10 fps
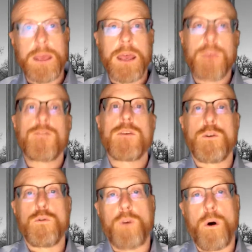is to
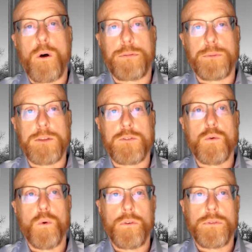use all three
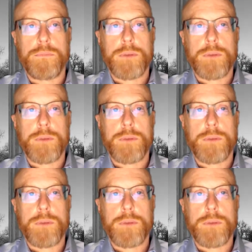tools.